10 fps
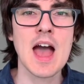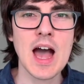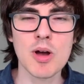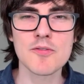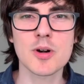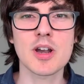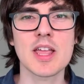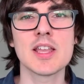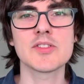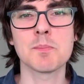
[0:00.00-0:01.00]
However,
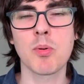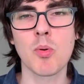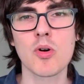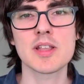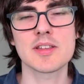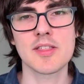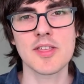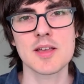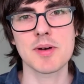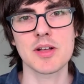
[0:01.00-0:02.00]
it is important to
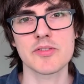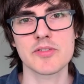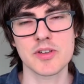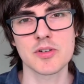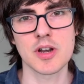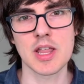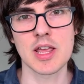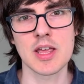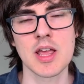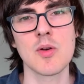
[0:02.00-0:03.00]
think about
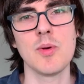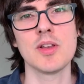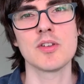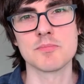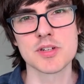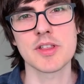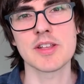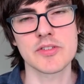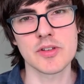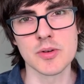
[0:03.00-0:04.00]
security when you're
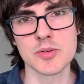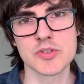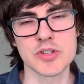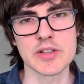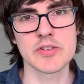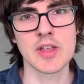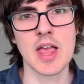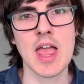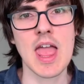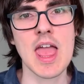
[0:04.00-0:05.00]
building solutions.
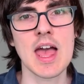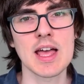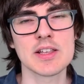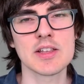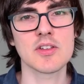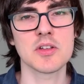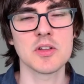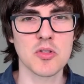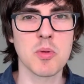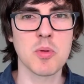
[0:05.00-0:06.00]
And
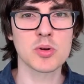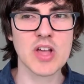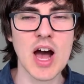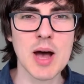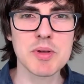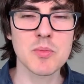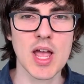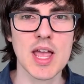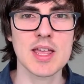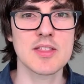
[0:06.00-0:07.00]
the most common
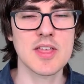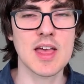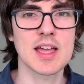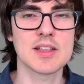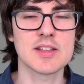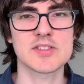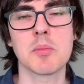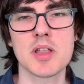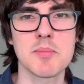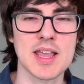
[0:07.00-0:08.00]
way that
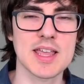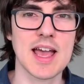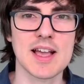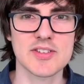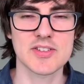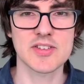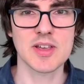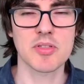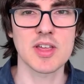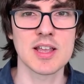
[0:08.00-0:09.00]
somebody might get access to
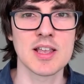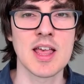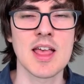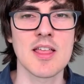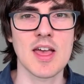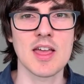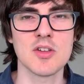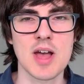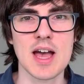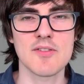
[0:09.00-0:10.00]
something that
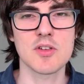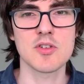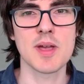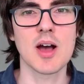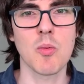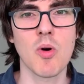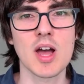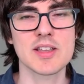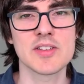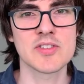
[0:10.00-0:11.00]
you have that you may not
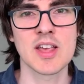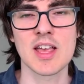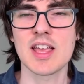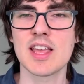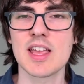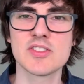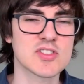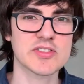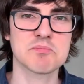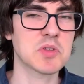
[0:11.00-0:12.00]
want is
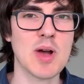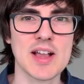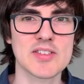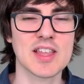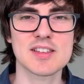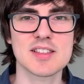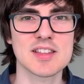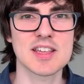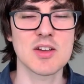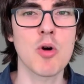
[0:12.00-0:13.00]
just you
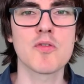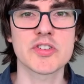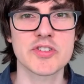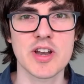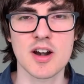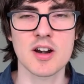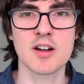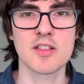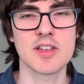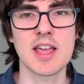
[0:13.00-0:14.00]
accidentally
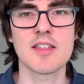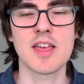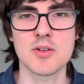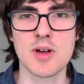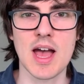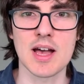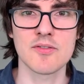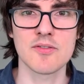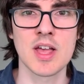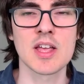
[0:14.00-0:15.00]
overshare the data that you have.